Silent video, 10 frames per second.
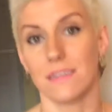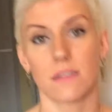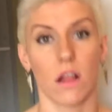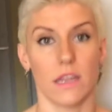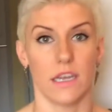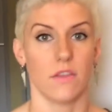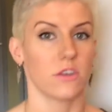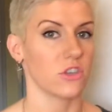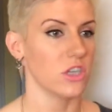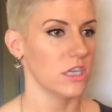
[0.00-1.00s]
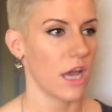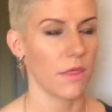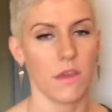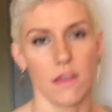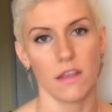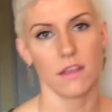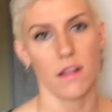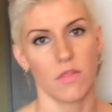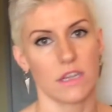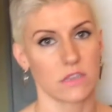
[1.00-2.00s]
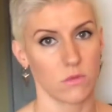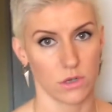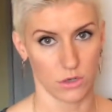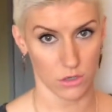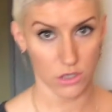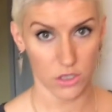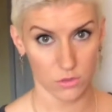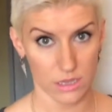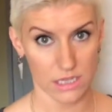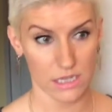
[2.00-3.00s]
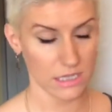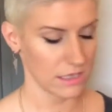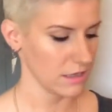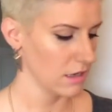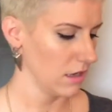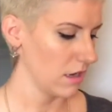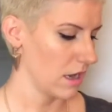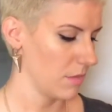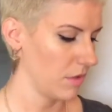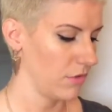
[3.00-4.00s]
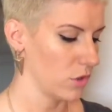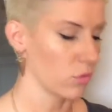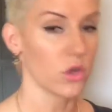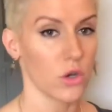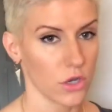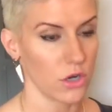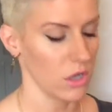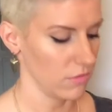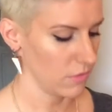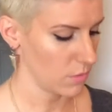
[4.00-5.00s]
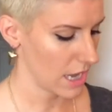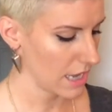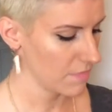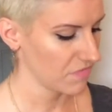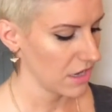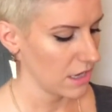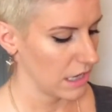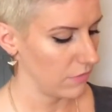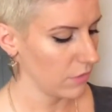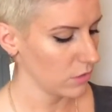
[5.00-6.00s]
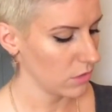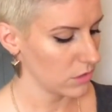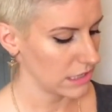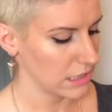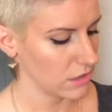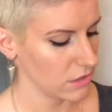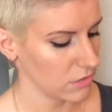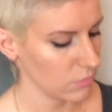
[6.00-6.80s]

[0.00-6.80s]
salt in it. There's nothing that's going to hurt you in this if you don't cook it all of the way. If you'll notice here,